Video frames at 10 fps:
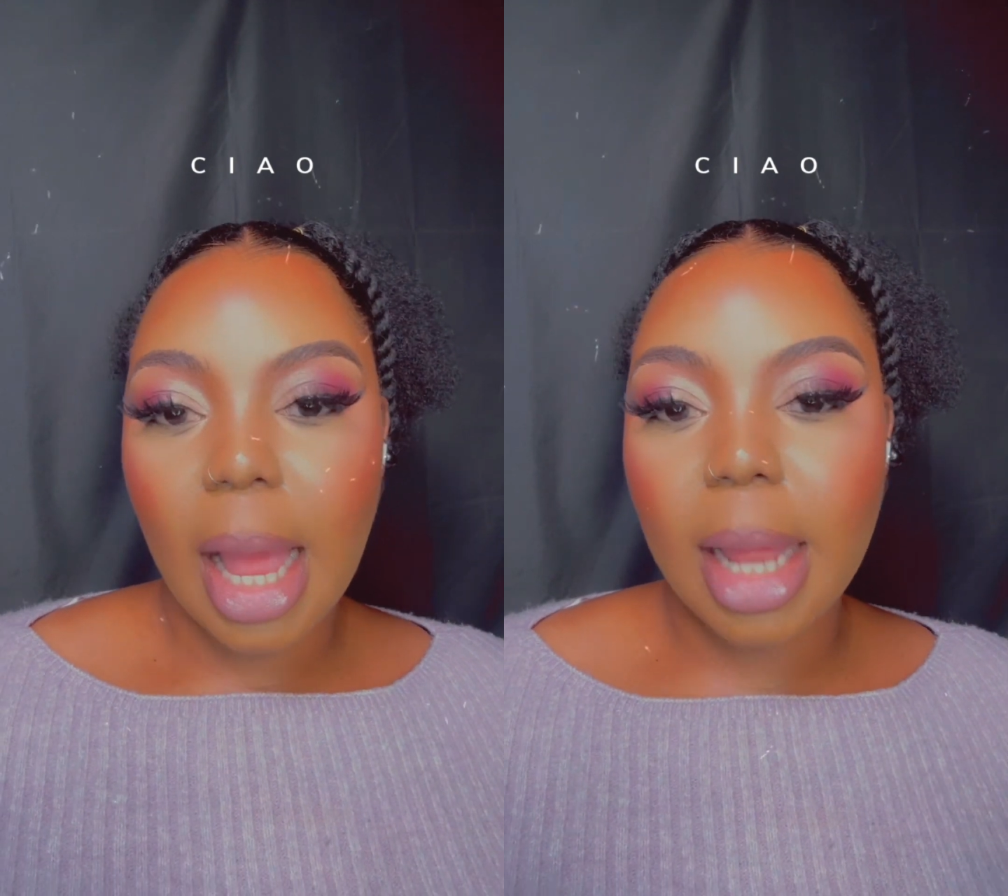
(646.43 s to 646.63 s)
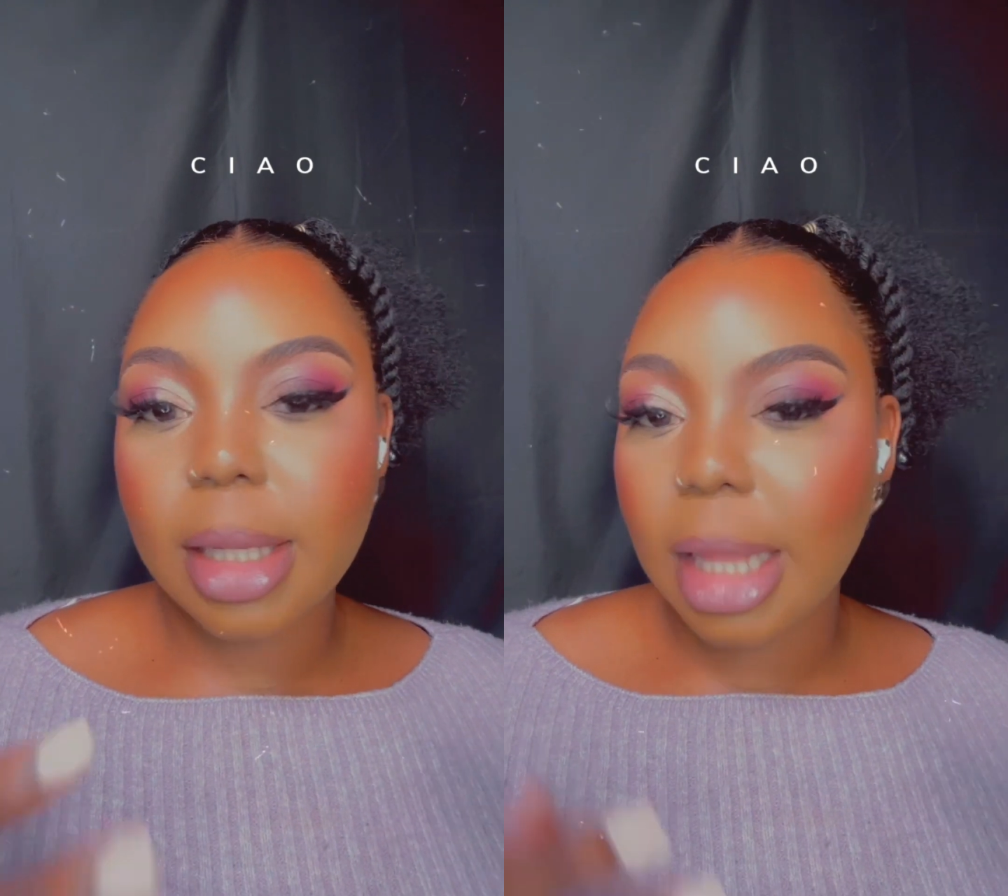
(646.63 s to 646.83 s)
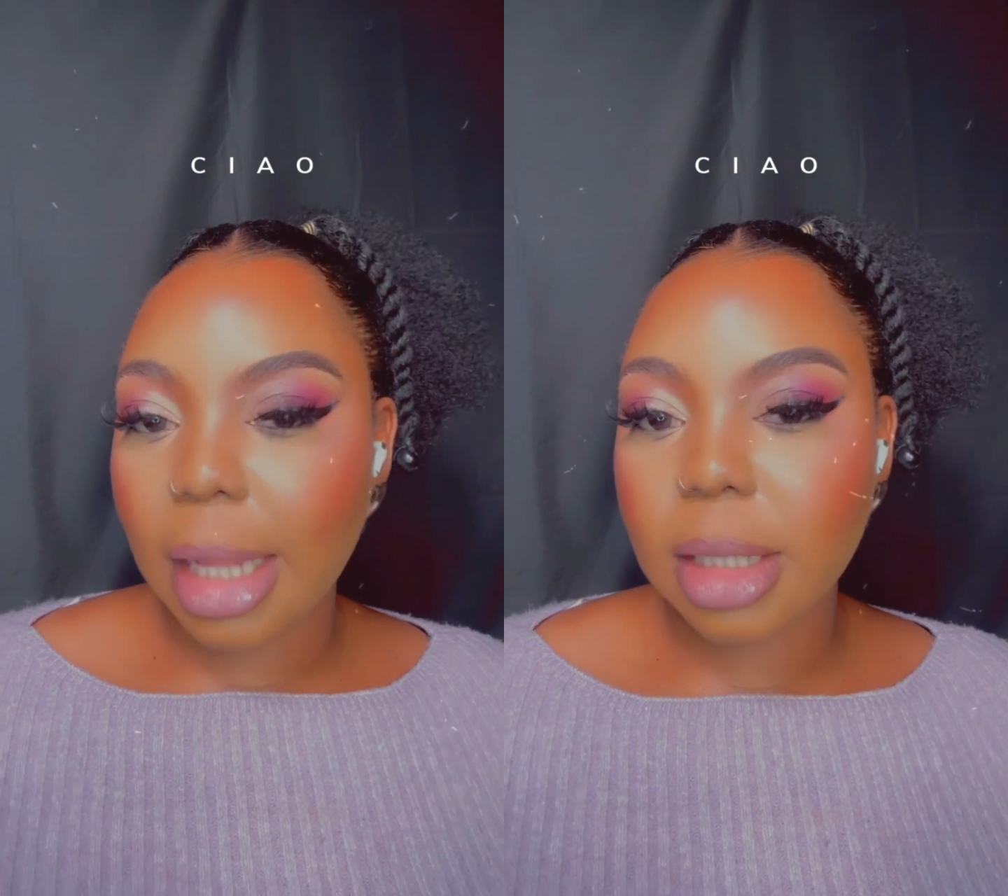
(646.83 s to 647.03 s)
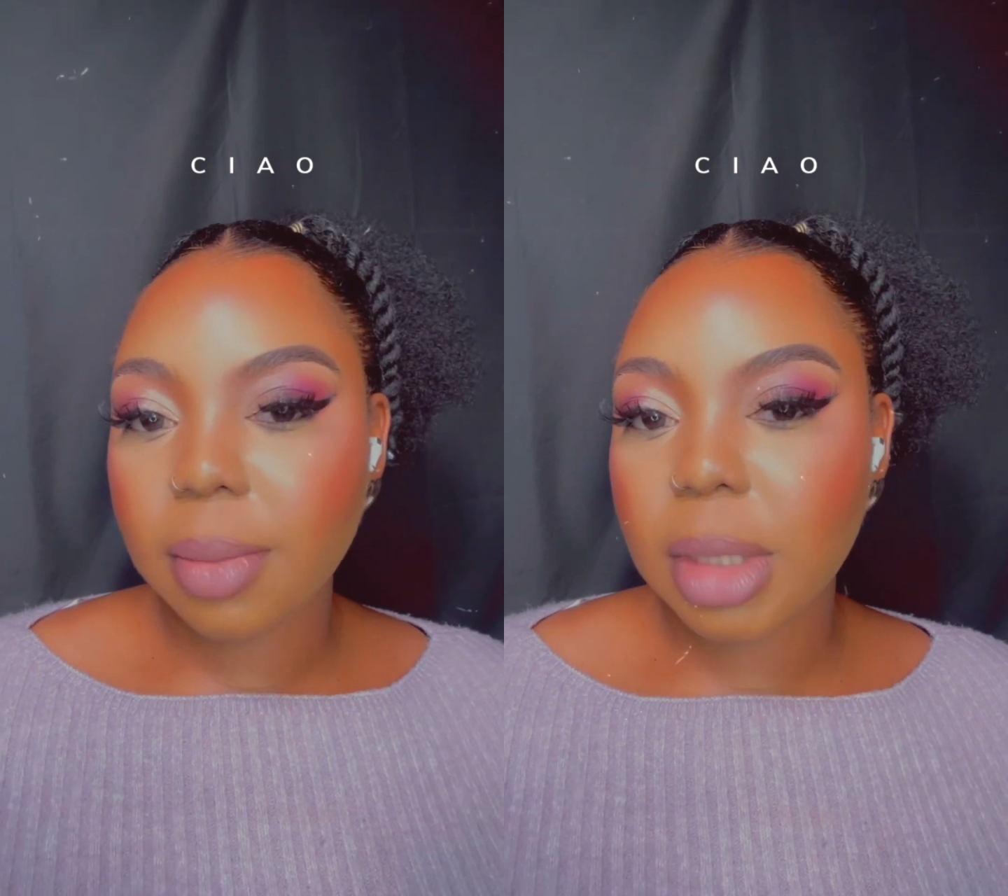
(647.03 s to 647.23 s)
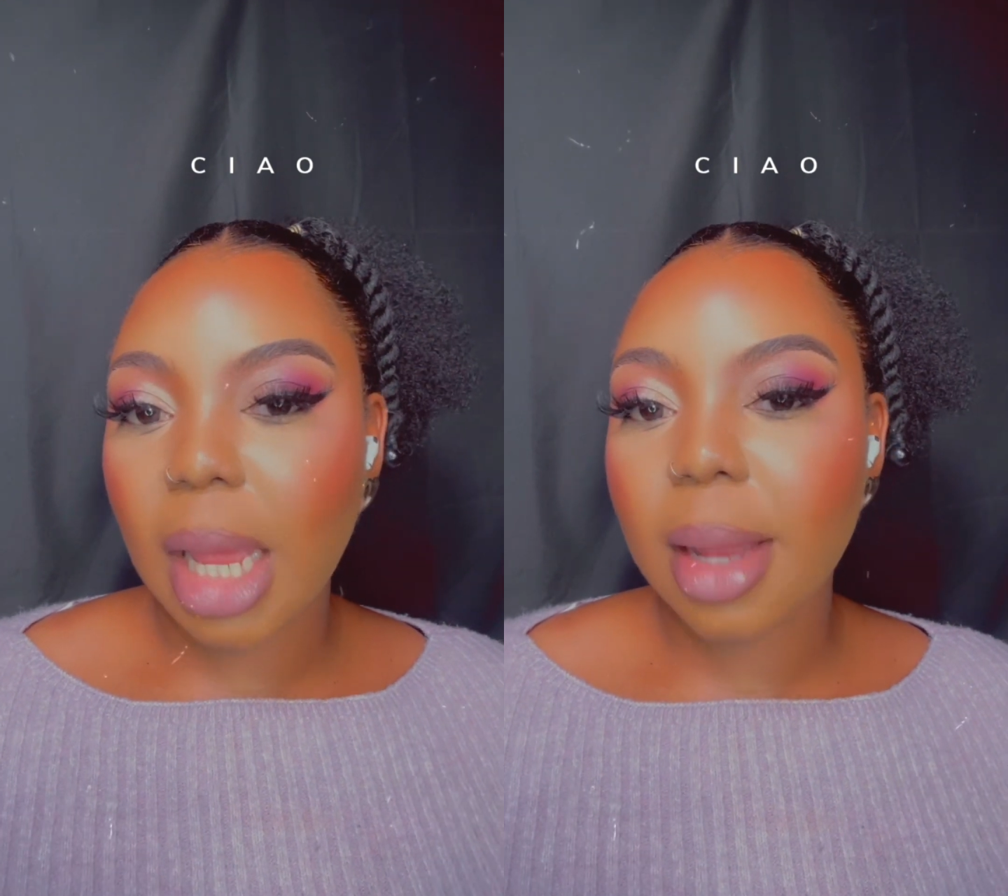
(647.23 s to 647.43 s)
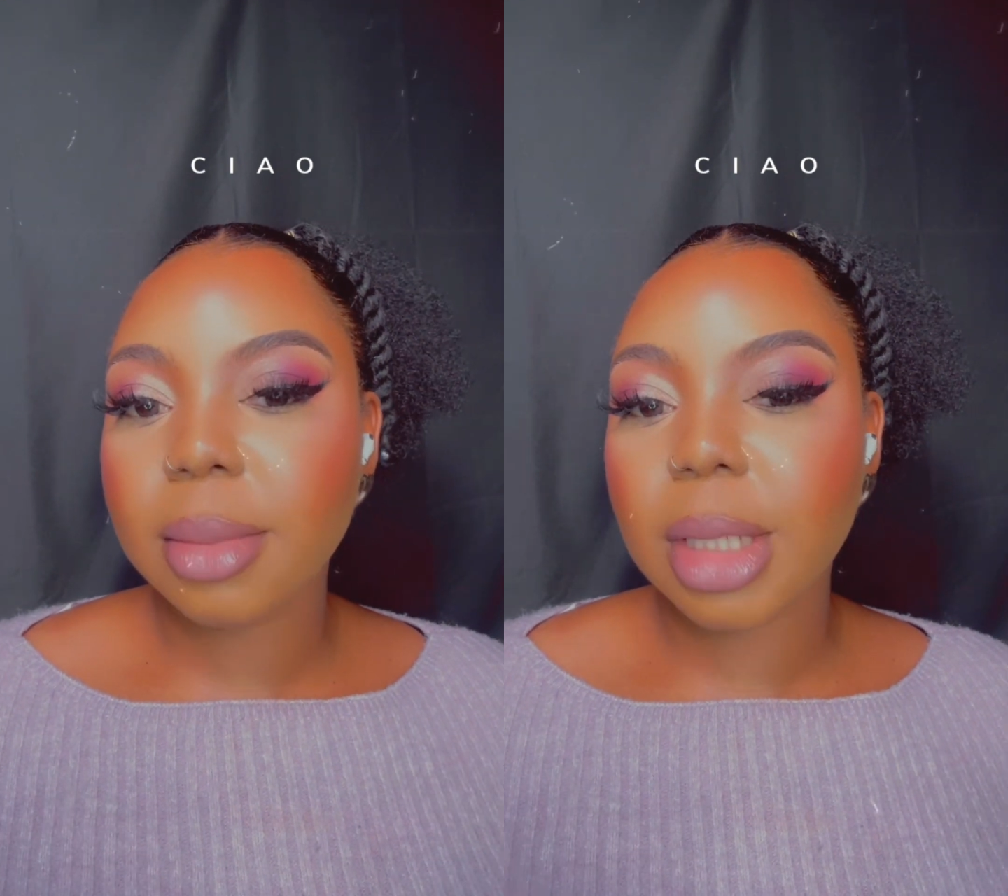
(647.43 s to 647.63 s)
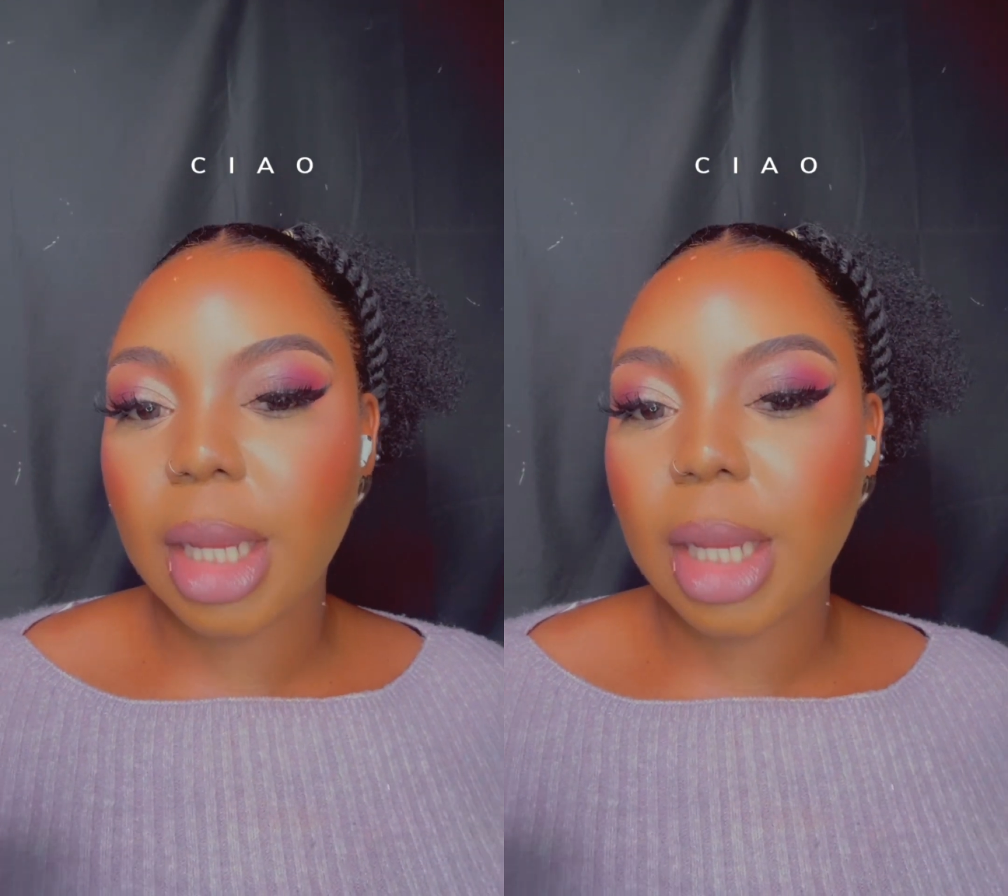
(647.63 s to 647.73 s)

And that sometimes